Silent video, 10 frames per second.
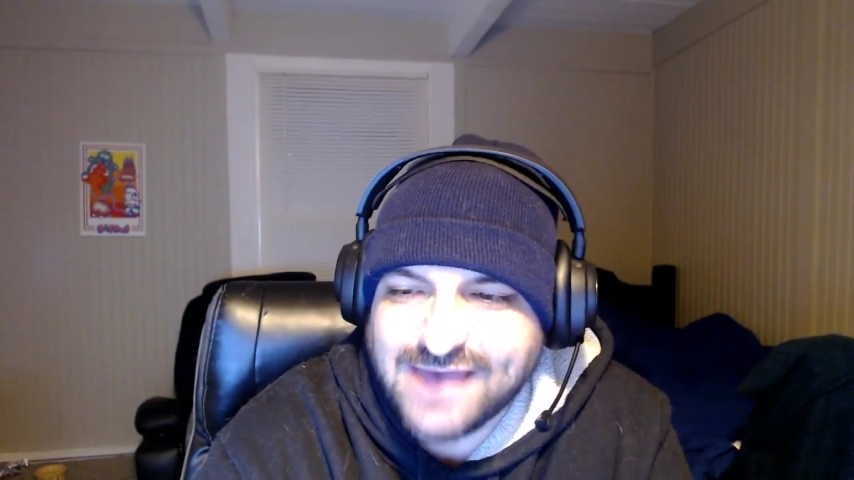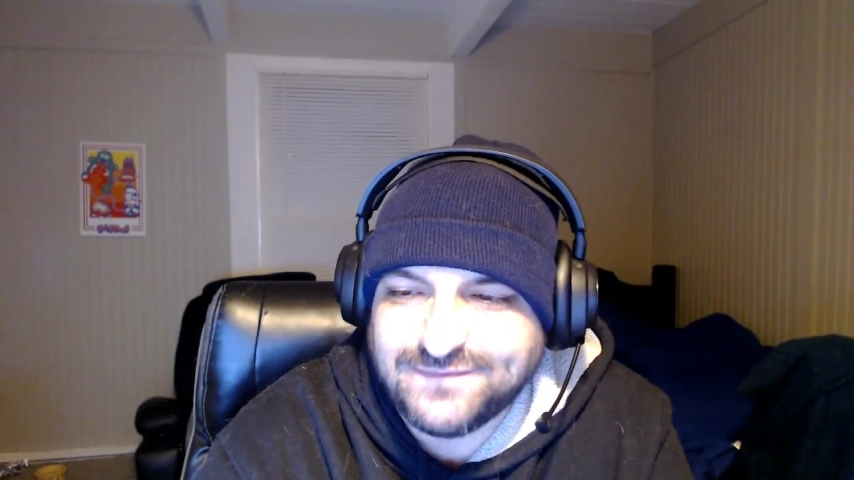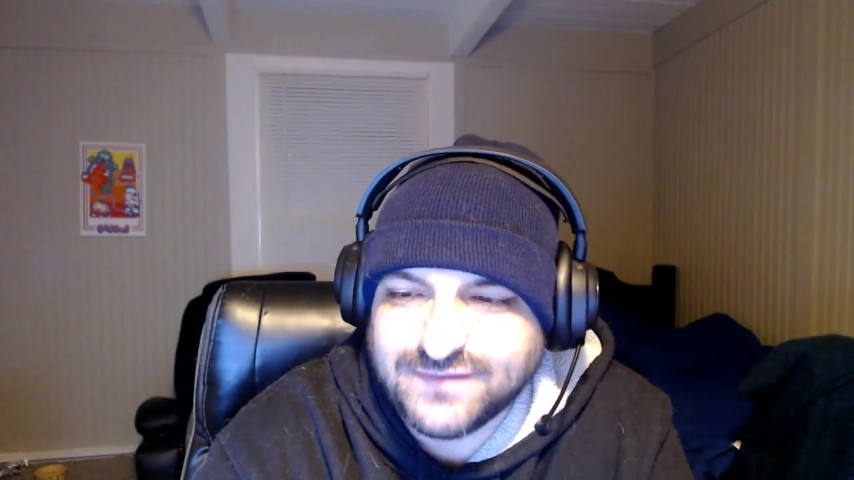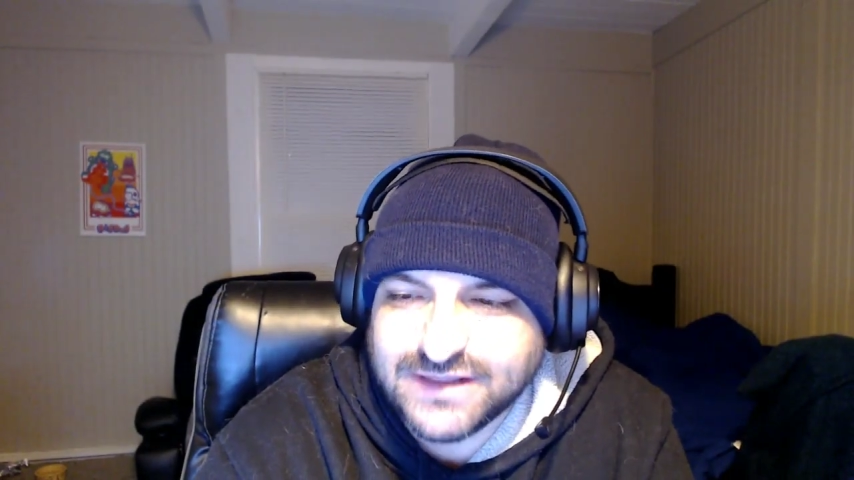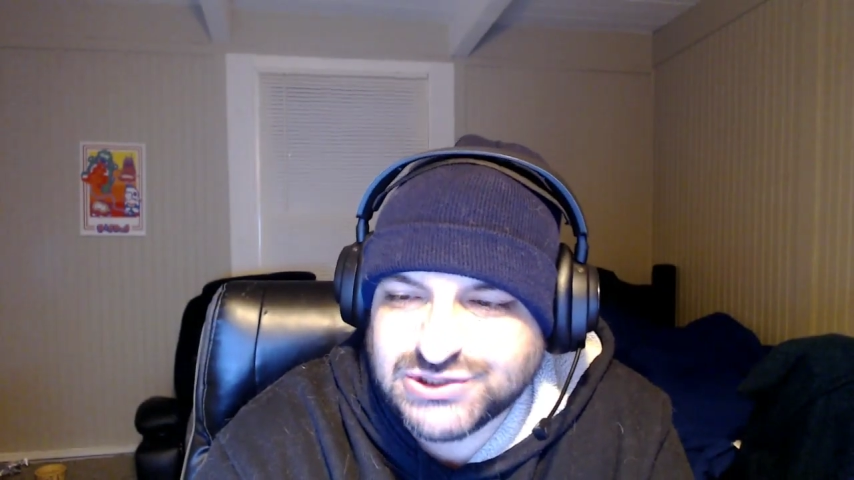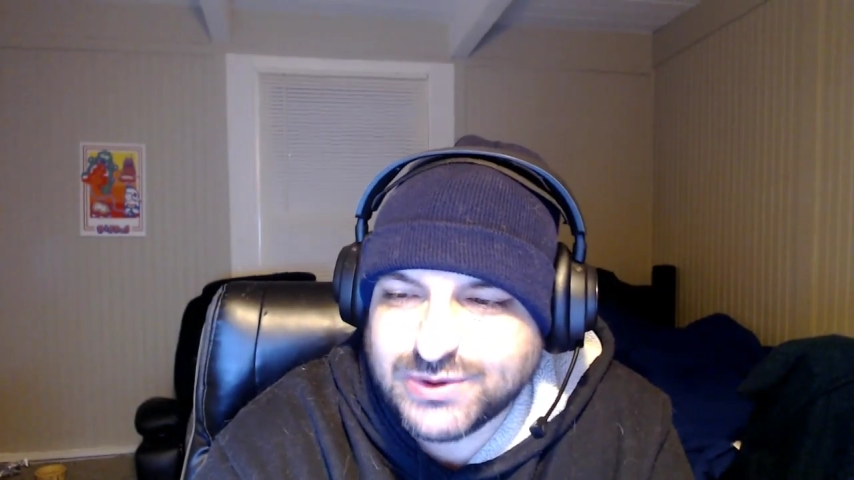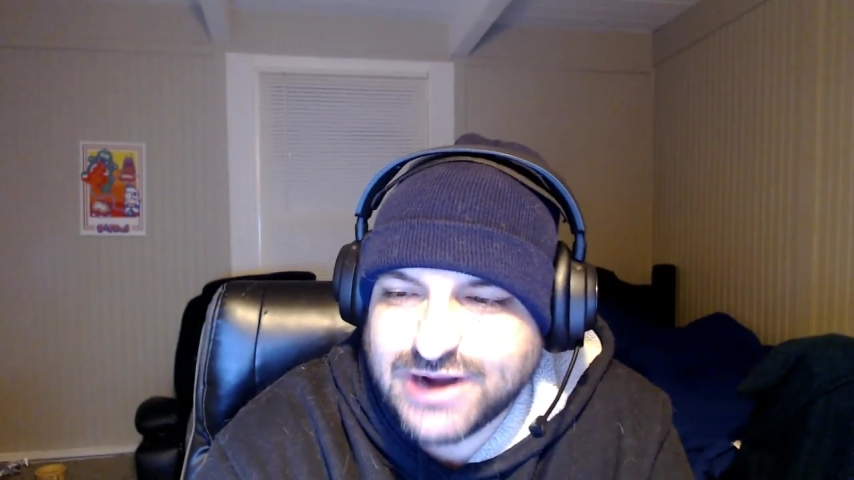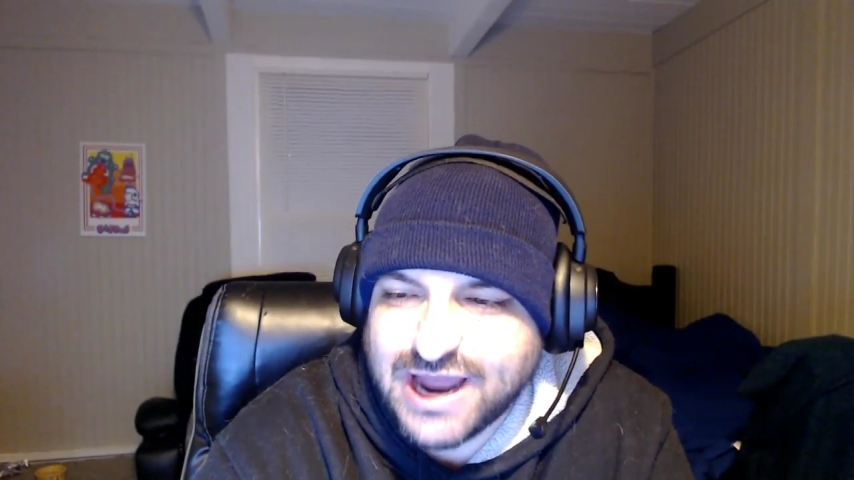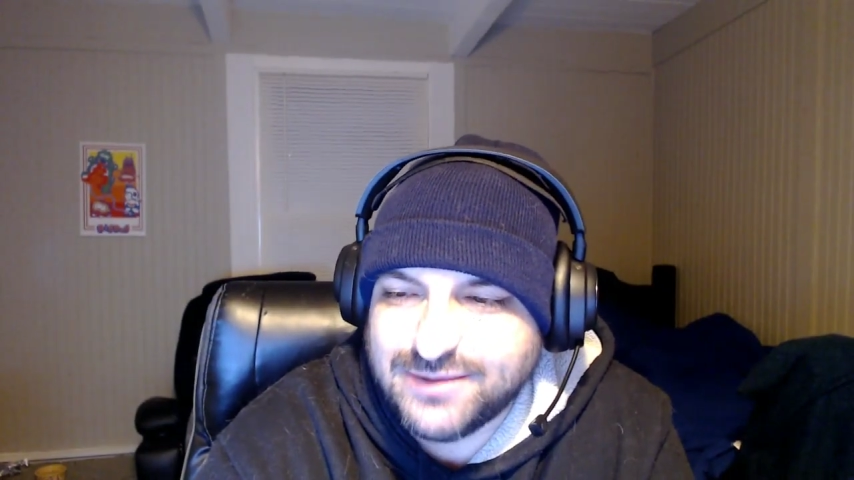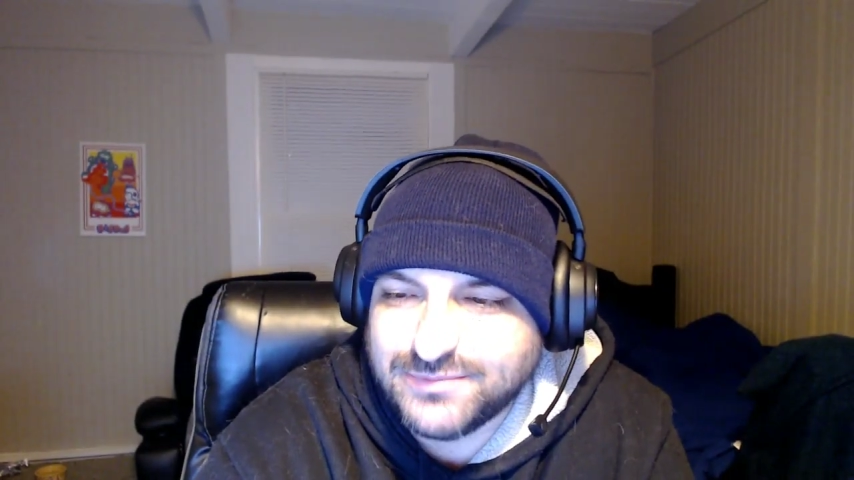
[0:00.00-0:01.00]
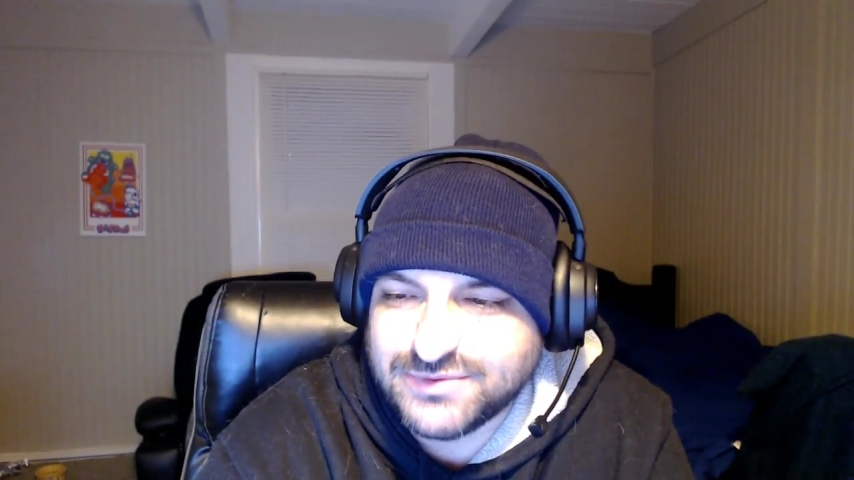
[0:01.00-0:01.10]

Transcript: flinch when I